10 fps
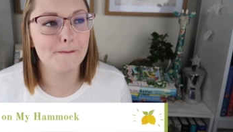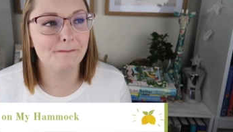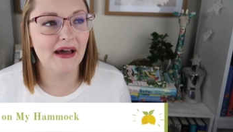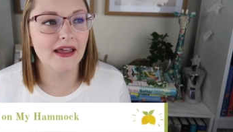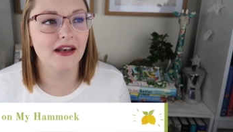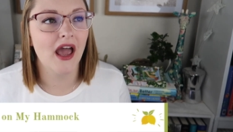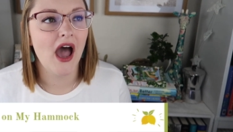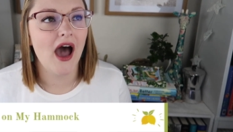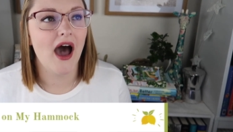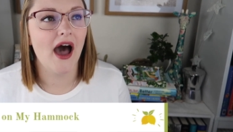but
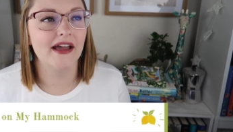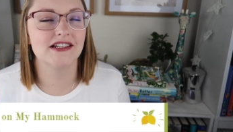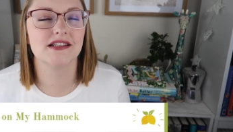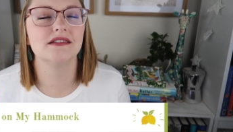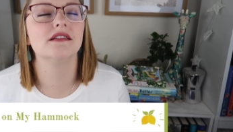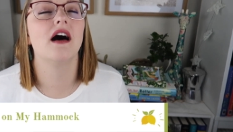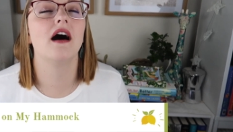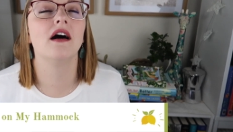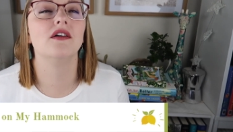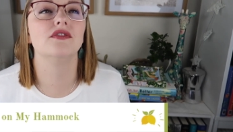I just
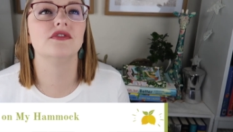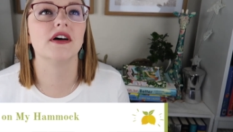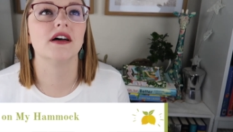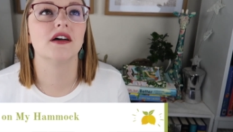love